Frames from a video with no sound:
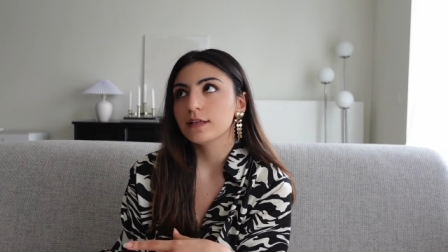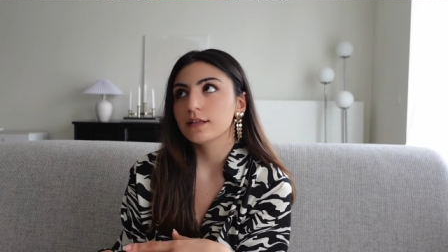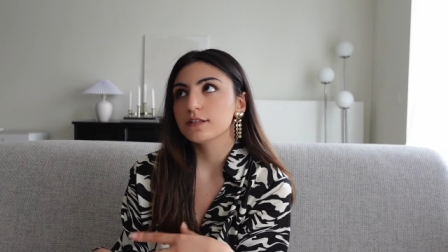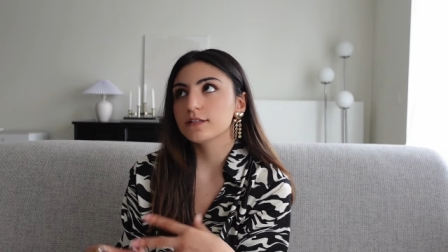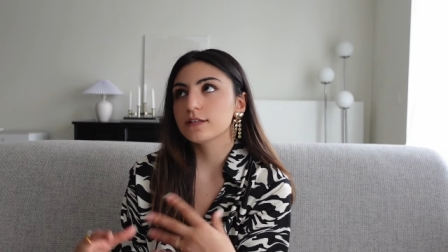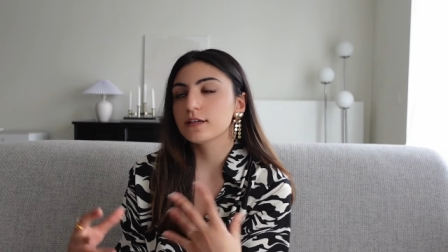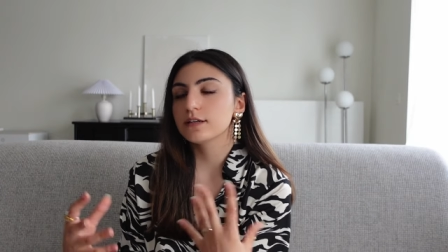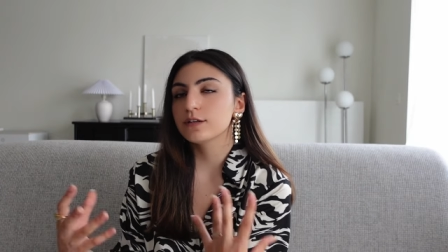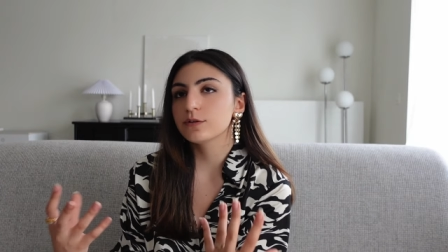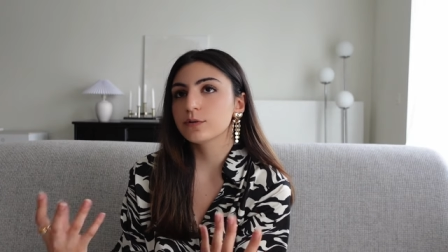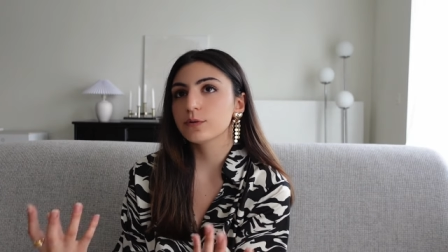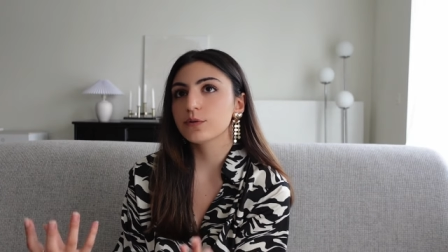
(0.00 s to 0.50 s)

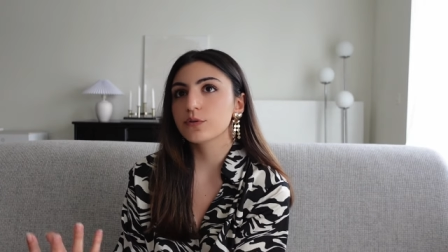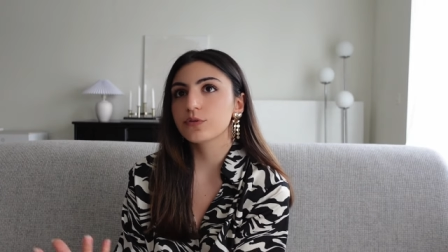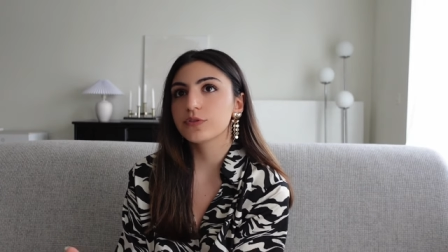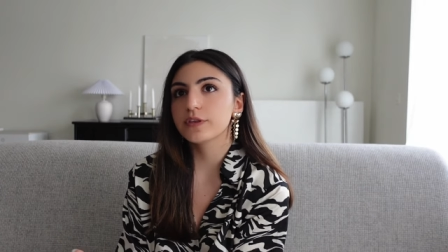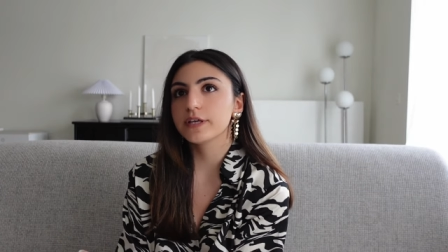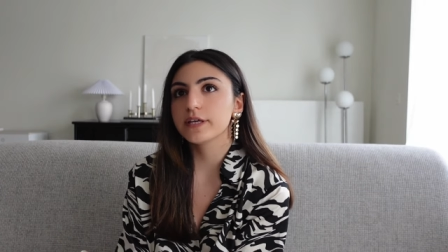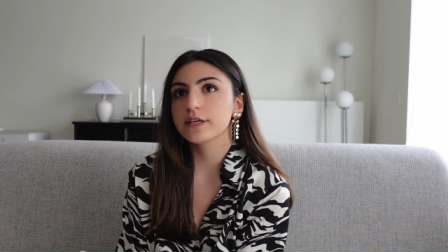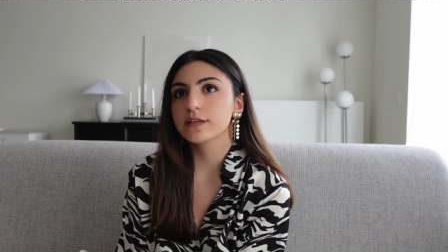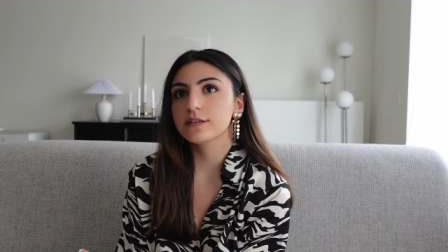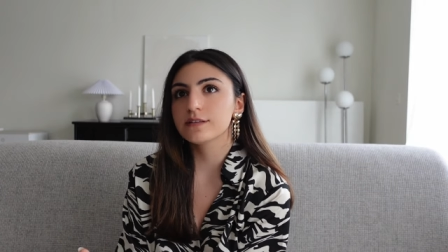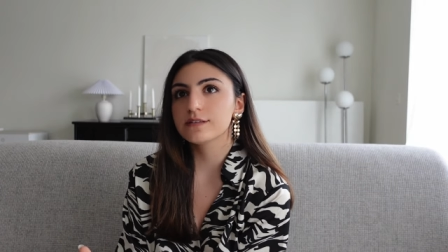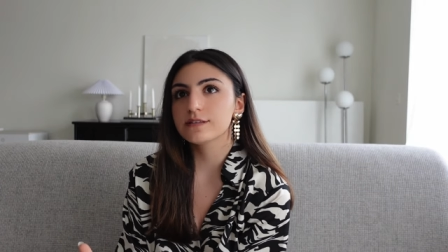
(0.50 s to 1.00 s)
general
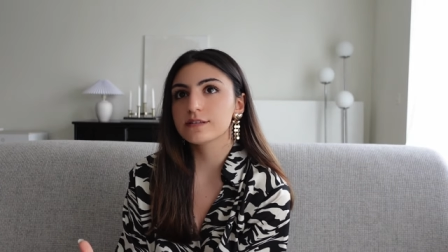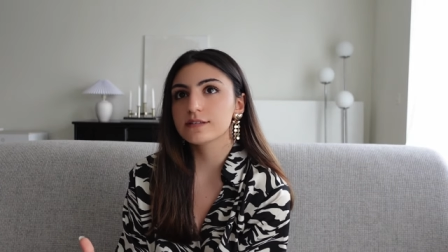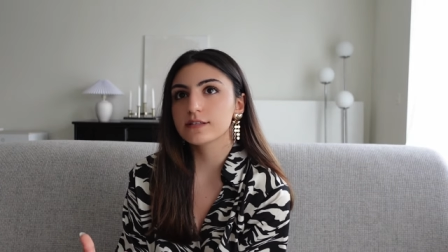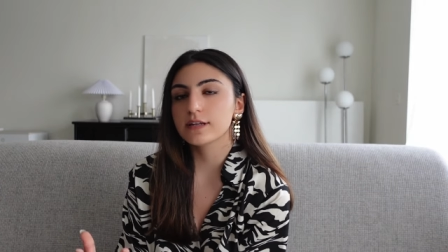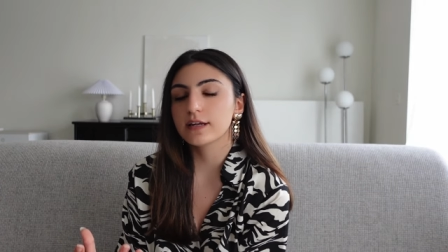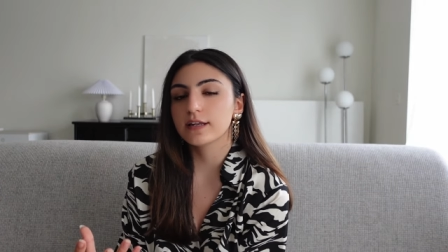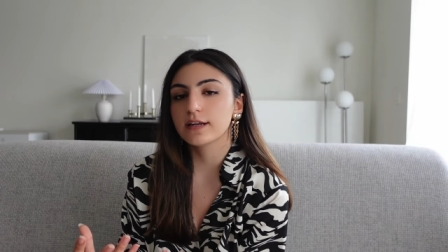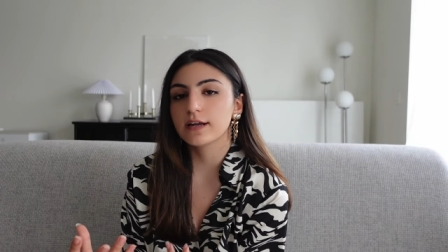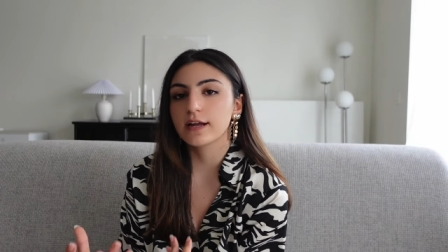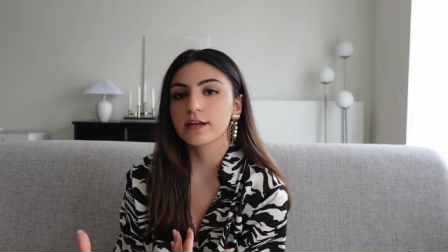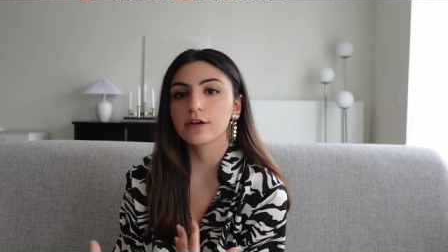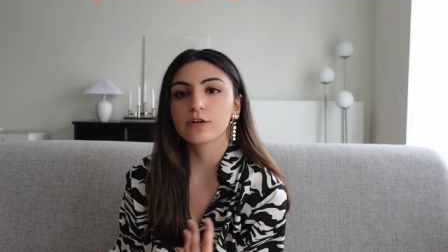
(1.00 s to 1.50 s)
things
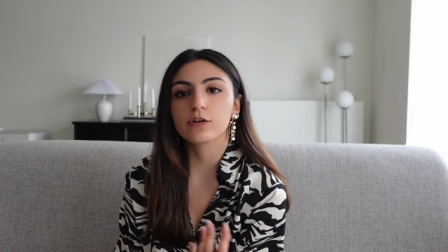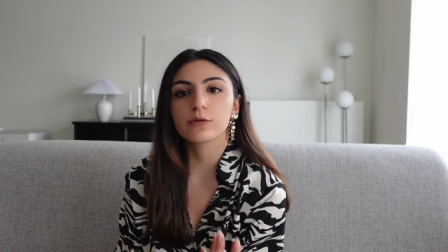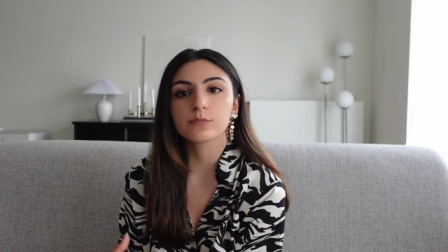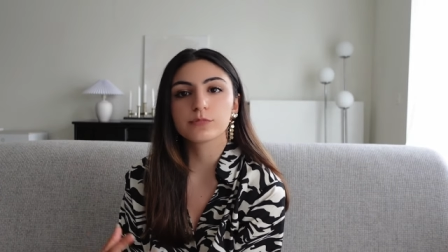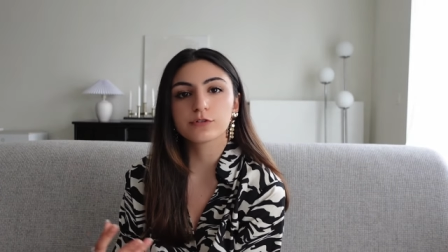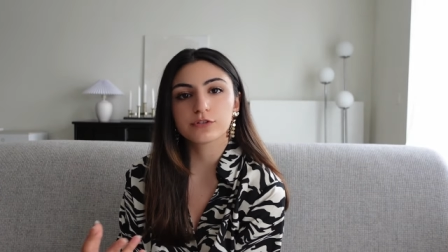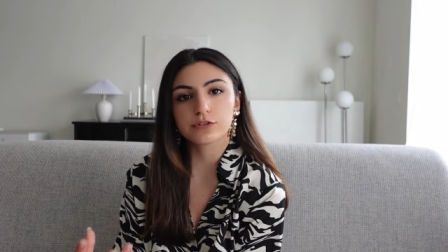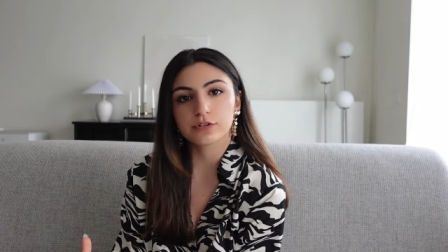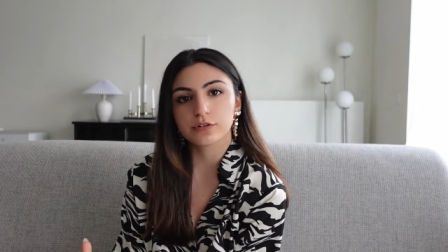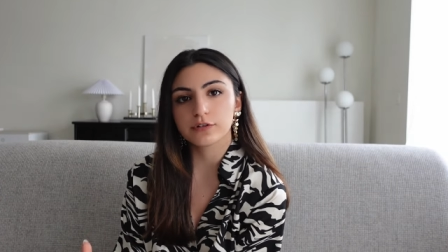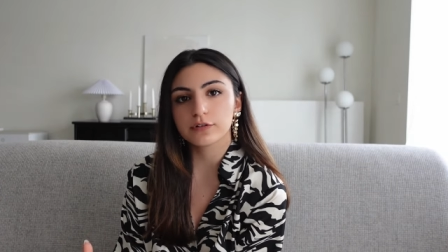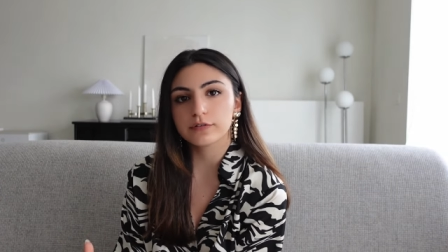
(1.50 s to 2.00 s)
that I
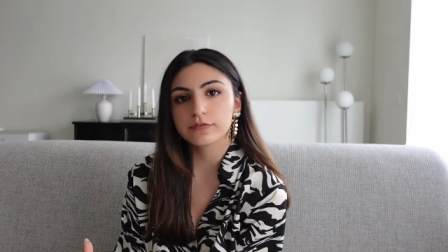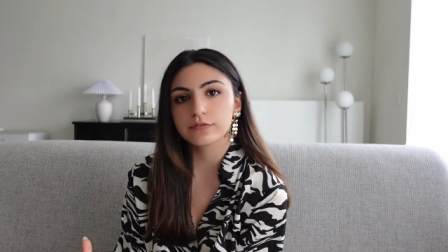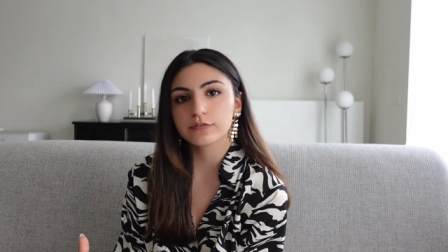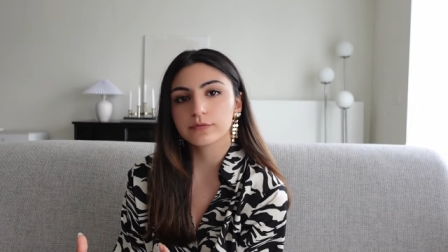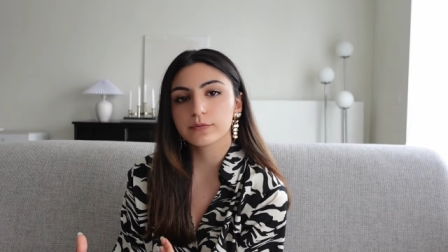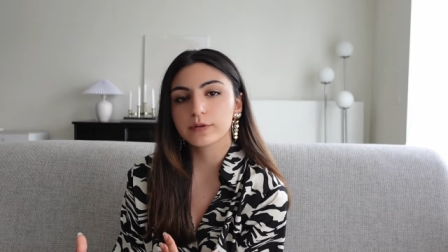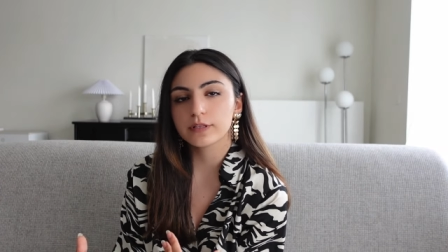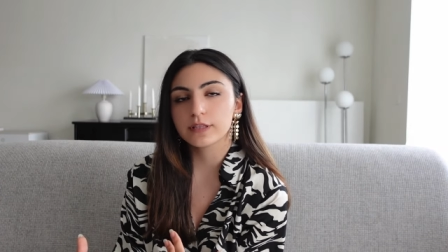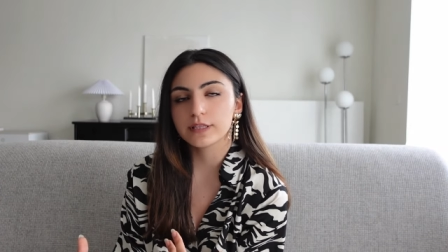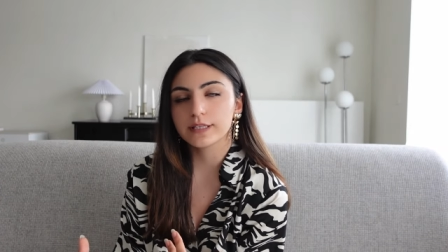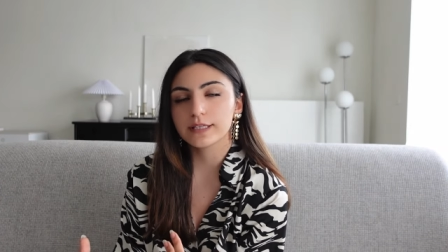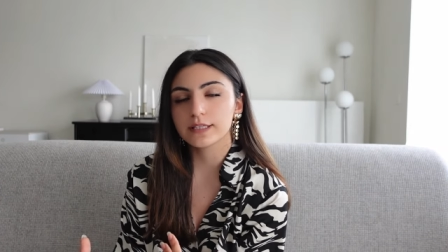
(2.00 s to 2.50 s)
observed
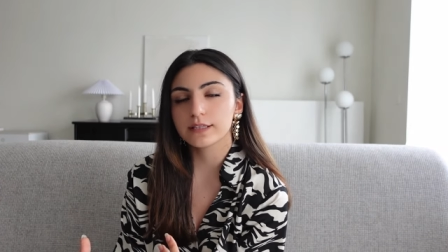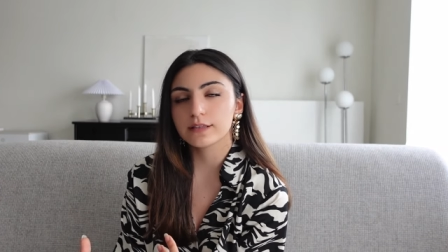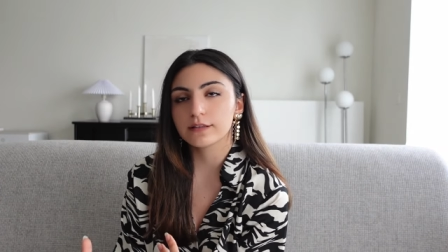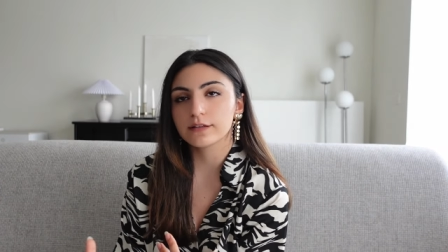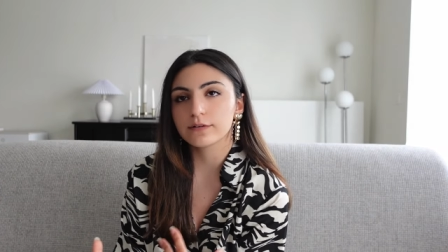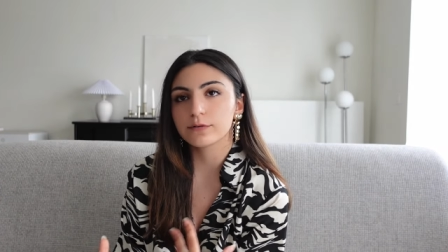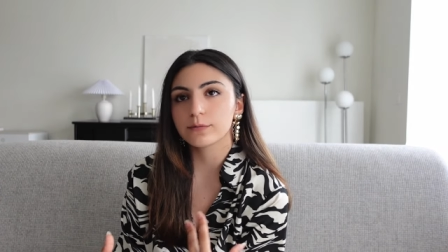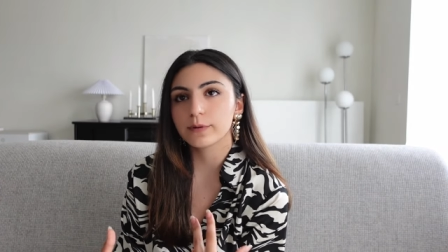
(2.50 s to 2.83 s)
within the